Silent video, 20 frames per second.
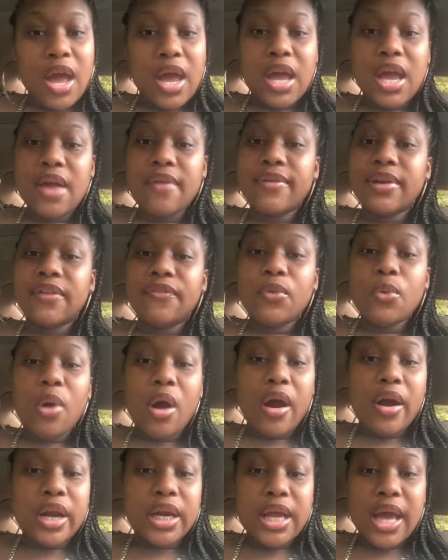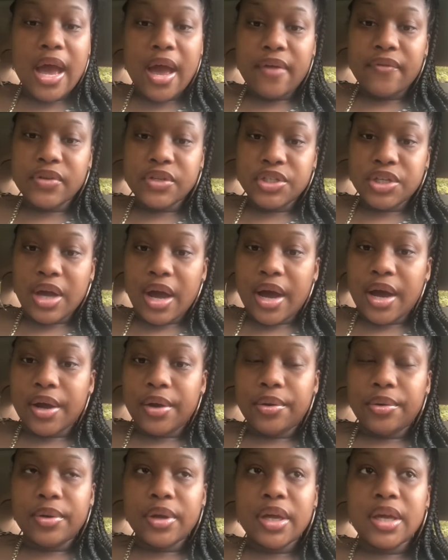Even if you already have a
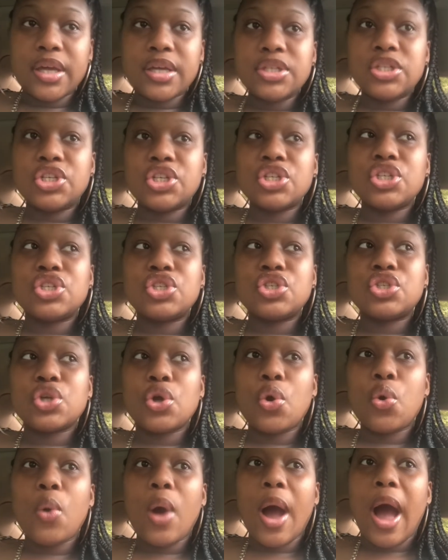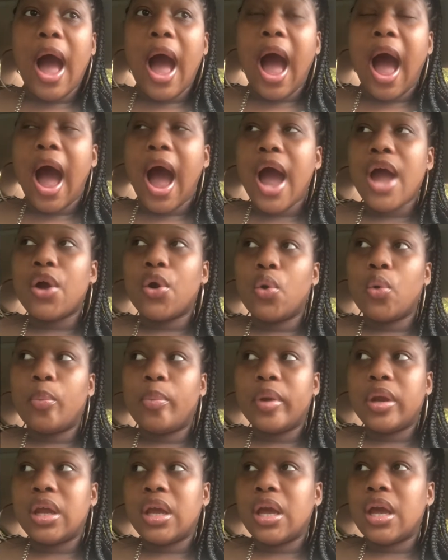child, it's just so
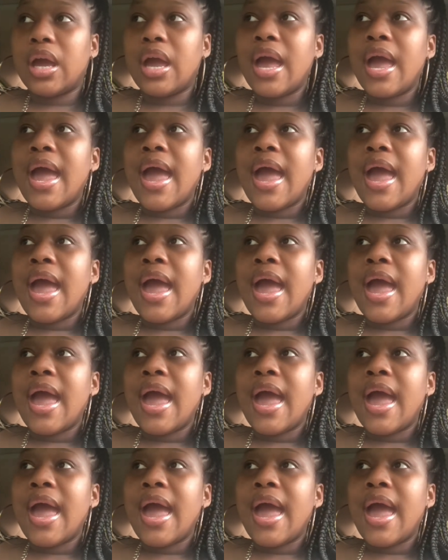eye-opening,